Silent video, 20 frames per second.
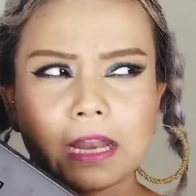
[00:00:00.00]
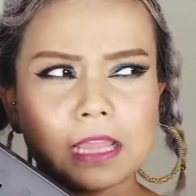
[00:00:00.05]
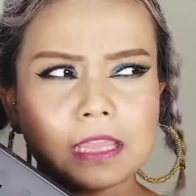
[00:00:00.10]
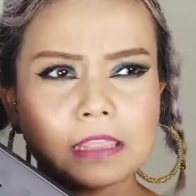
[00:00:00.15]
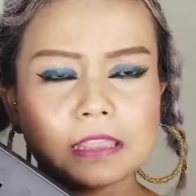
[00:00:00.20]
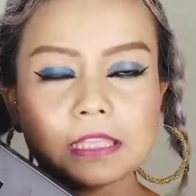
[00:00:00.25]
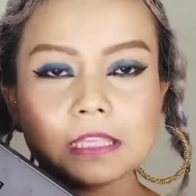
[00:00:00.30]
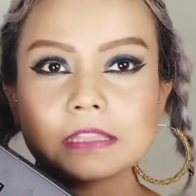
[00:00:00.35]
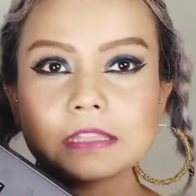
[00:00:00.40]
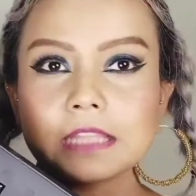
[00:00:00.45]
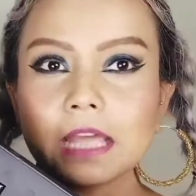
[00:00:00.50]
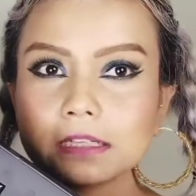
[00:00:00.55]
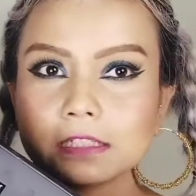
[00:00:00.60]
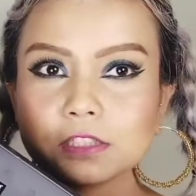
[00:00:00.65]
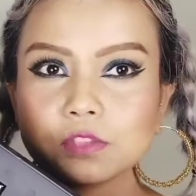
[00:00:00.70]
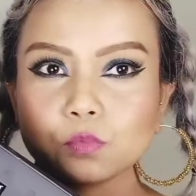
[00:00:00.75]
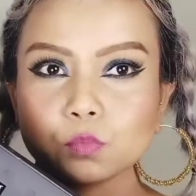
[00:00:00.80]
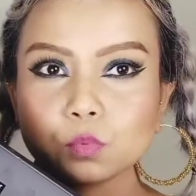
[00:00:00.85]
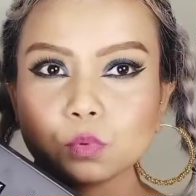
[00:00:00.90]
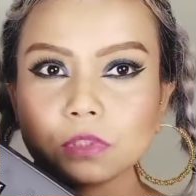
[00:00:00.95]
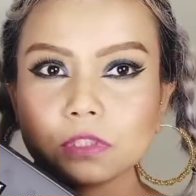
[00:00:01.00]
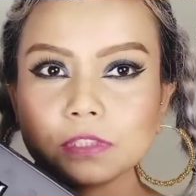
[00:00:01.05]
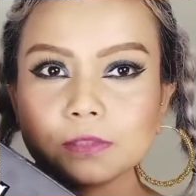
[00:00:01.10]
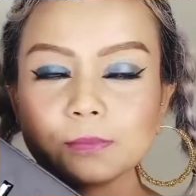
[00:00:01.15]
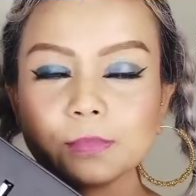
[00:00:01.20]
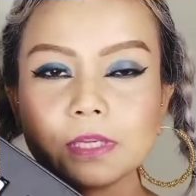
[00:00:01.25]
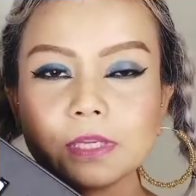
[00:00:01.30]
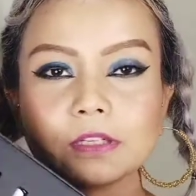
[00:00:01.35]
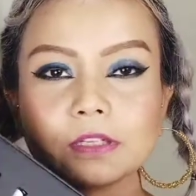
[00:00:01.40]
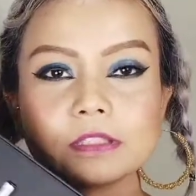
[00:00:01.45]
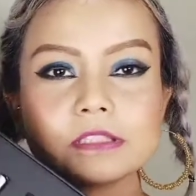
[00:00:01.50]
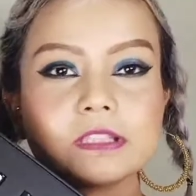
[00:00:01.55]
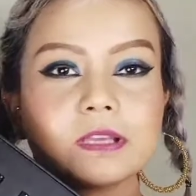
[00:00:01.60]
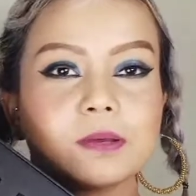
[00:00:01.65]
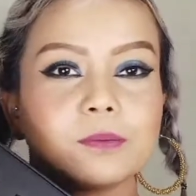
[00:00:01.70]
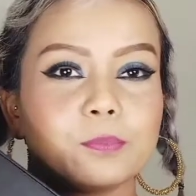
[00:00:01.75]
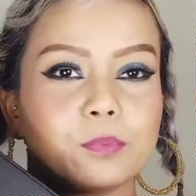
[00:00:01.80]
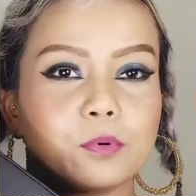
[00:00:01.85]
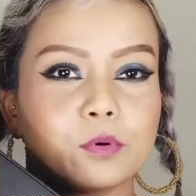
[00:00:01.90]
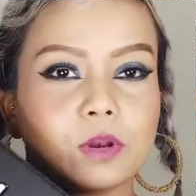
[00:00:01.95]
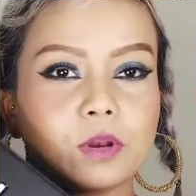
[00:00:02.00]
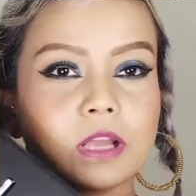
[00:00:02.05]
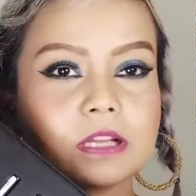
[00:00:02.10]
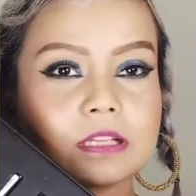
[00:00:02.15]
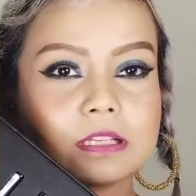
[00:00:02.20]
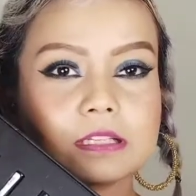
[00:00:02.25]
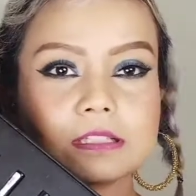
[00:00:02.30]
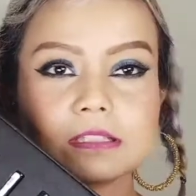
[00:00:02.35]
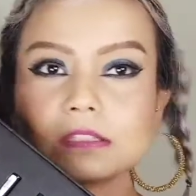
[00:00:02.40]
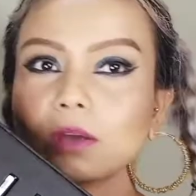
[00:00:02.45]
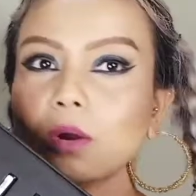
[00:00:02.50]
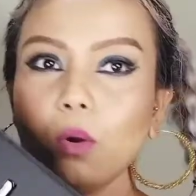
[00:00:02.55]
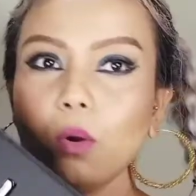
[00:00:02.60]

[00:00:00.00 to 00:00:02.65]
I think that is worth, because the product is